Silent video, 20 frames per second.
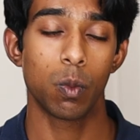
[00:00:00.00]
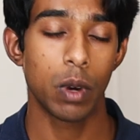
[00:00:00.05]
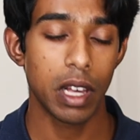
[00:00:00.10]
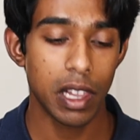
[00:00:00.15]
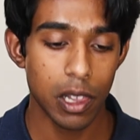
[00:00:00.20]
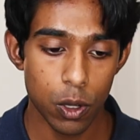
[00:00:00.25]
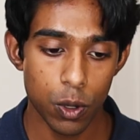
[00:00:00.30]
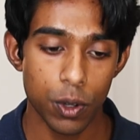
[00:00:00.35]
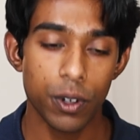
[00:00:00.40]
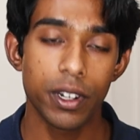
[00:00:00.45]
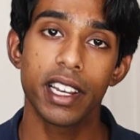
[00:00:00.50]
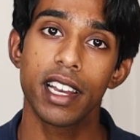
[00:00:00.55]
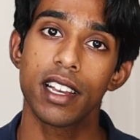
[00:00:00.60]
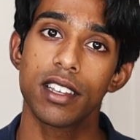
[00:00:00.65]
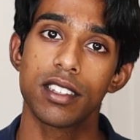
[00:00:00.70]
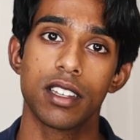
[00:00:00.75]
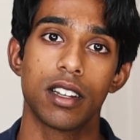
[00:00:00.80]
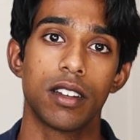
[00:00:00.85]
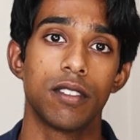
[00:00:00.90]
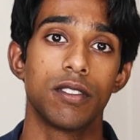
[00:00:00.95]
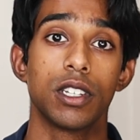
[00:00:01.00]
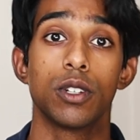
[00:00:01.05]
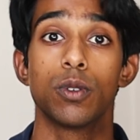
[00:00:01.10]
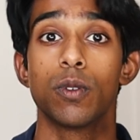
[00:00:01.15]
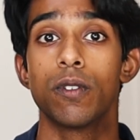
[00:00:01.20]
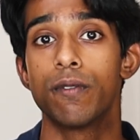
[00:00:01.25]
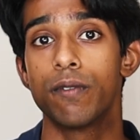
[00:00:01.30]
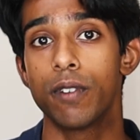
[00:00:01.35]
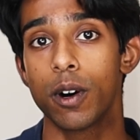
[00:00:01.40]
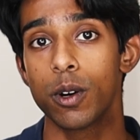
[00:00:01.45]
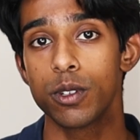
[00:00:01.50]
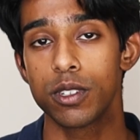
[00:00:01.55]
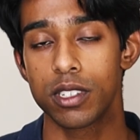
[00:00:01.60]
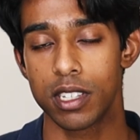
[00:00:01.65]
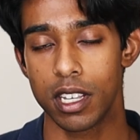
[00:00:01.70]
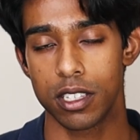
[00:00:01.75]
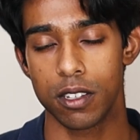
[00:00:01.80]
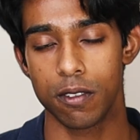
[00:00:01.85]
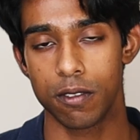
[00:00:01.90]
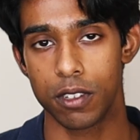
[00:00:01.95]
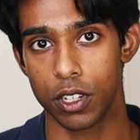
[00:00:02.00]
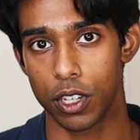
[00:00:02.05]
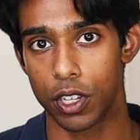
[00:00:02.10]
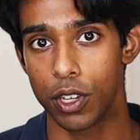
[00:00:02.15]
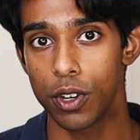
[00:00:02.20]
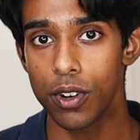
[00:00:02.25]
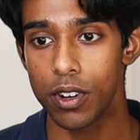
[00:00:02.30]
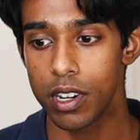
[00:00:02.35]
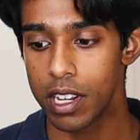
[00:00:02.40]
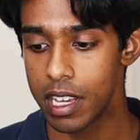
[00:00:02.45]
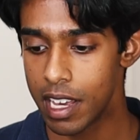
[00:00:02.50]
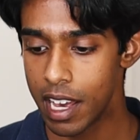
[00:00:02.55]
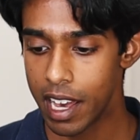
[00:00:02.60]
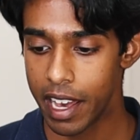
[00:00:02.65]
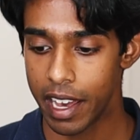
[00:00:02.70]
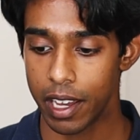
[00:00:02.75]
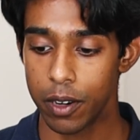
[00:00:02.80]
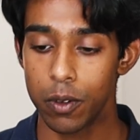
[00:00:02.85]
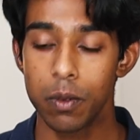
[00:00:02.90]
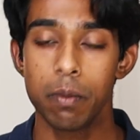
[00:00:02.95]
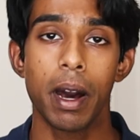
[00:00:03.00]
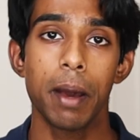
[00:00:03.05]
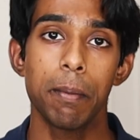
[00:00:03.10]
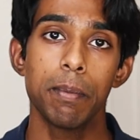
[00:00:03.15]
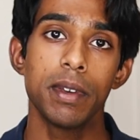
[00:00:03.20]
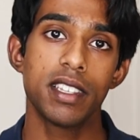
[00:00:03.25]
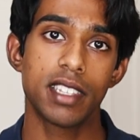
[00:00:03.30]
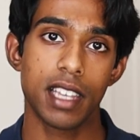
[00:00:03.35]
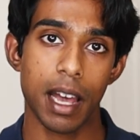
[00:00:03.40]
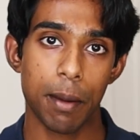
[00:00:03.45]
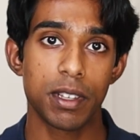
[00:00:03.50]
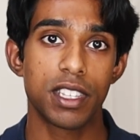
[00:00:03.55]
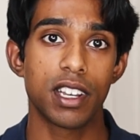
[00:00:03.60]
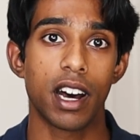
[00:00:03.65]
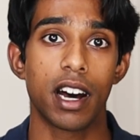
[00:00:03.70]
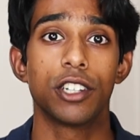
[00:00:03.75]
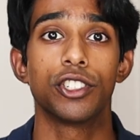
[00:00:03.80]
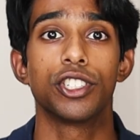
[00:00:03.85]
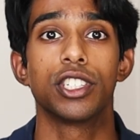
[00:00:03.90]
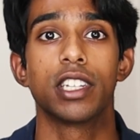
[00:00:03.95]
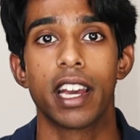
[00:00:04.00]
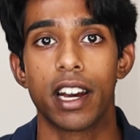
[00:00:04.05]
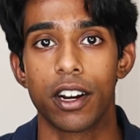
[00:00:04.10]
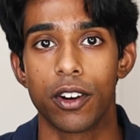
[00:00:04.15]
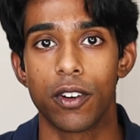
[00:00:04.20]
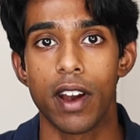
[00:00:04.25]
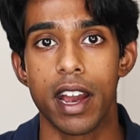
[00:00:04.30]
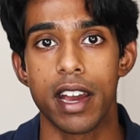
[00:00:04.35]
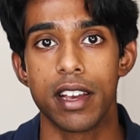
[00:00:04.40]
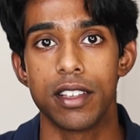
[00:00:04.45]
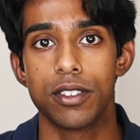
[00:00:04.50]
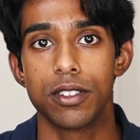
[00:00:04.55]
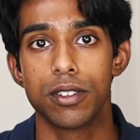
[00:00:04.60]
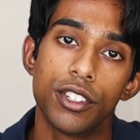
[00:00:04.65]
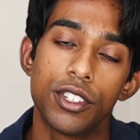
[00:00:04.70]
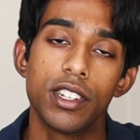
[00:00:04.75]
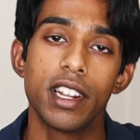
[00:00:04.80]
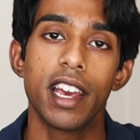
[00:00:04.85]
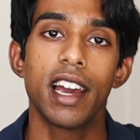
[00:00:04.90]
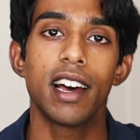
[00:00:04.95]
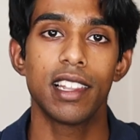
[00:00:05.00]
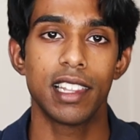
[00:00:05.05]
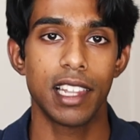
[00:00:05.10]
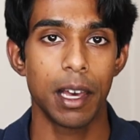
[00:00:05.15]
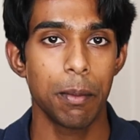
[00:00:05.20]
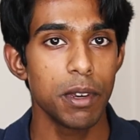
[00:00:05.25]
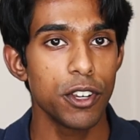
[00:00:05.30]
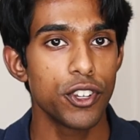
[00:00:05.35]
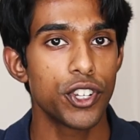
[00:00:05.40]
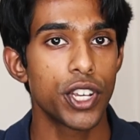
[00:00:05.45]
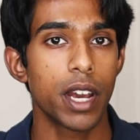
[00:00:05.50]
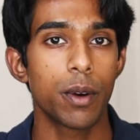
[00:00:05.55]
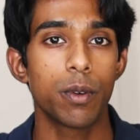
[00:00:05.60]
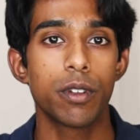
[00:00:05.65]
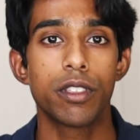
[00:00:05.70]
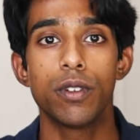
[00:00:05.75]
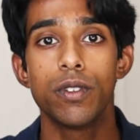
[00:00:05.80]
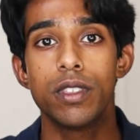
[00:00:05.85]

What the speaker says: We're luring ourselves into a false sense of security, and we might be sabotaging our grades. So now let me share with